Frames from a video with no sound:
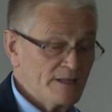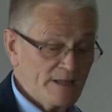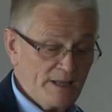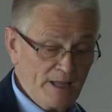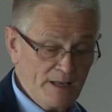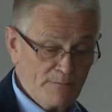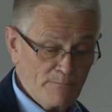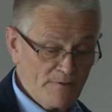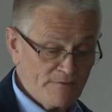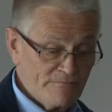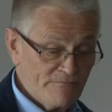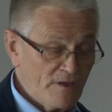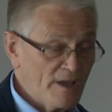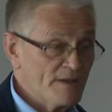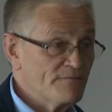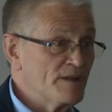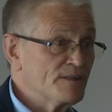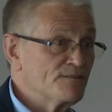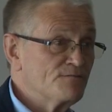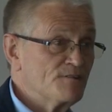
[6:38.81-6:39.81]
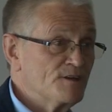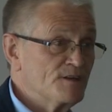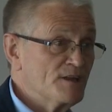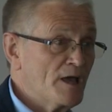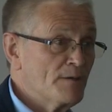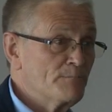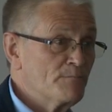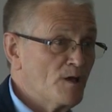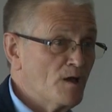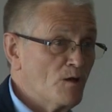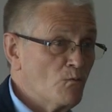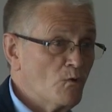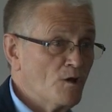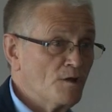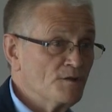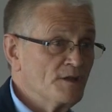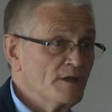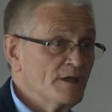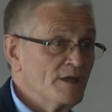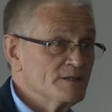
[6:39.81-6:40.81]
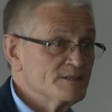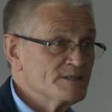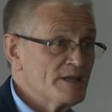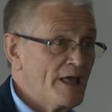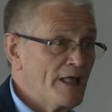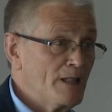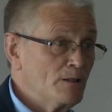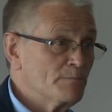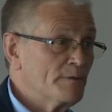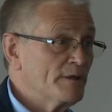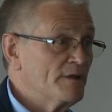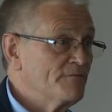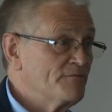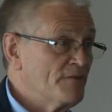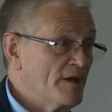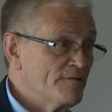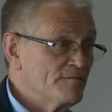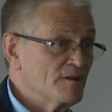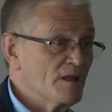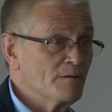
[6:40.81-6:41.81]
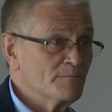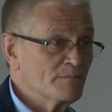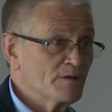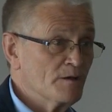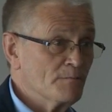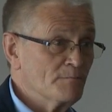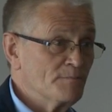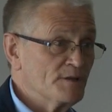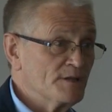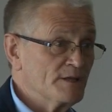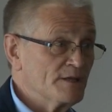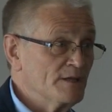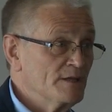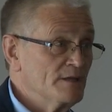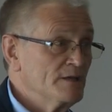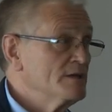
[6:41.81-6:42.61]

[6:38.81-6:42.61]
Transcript: in 5839 Part 1 to help a fire alarm company.